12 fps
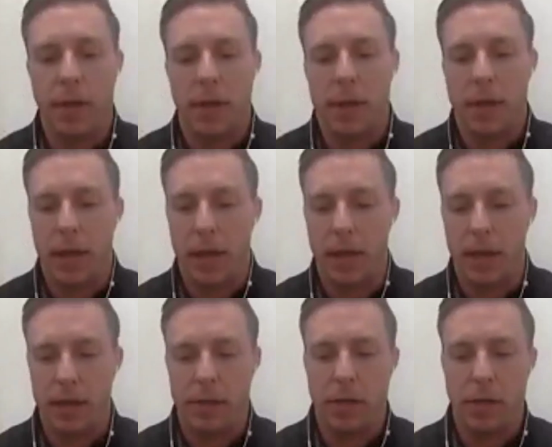And,
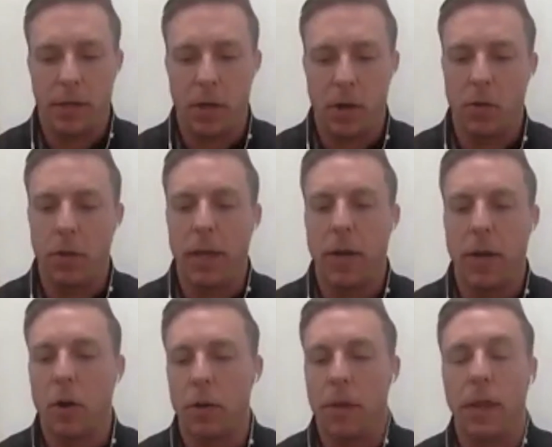later on
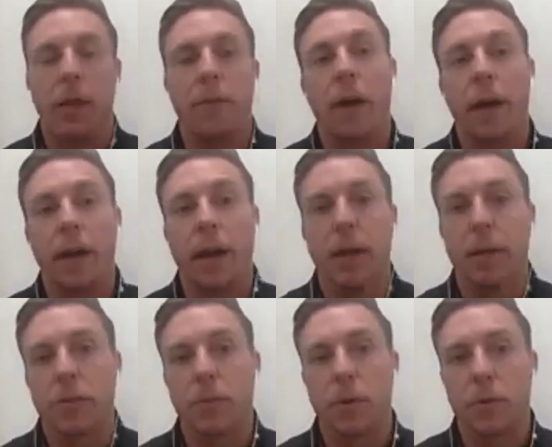in my life, I got
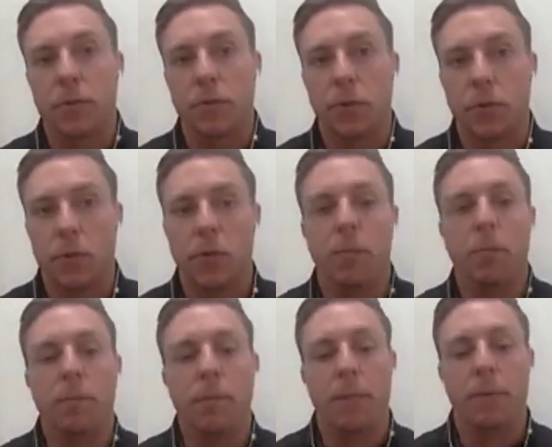exposed to
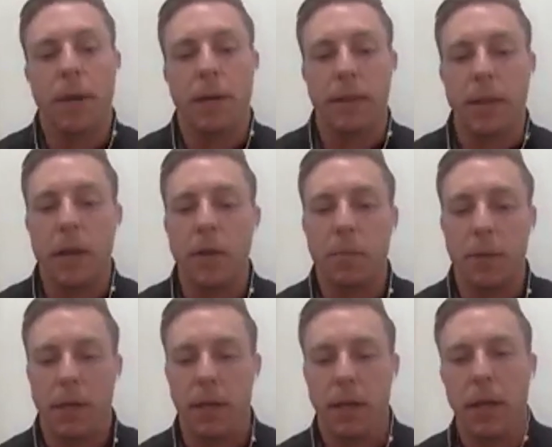peptide
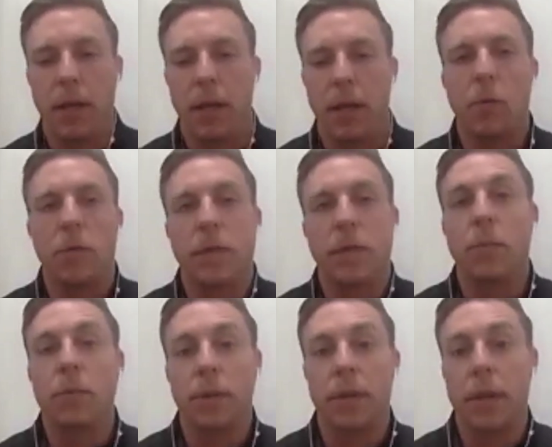therapy and was able
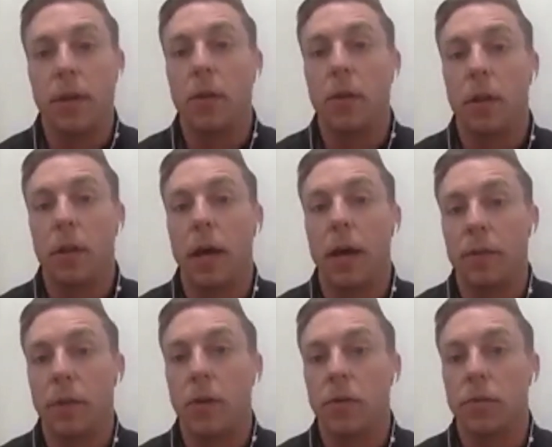to heal a lot of
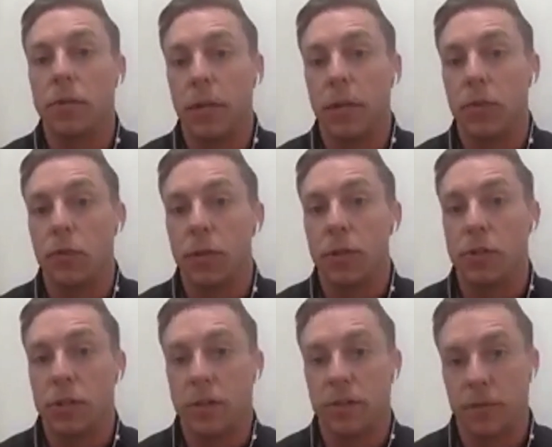those injuries
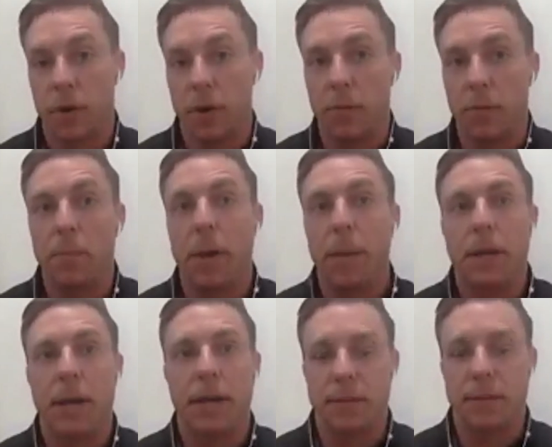just from
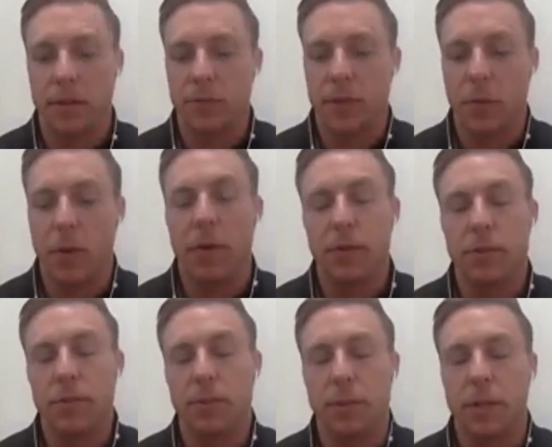peptides. And I was like, wow, there's
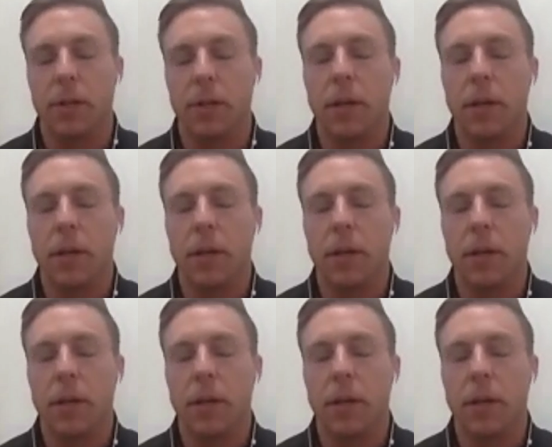something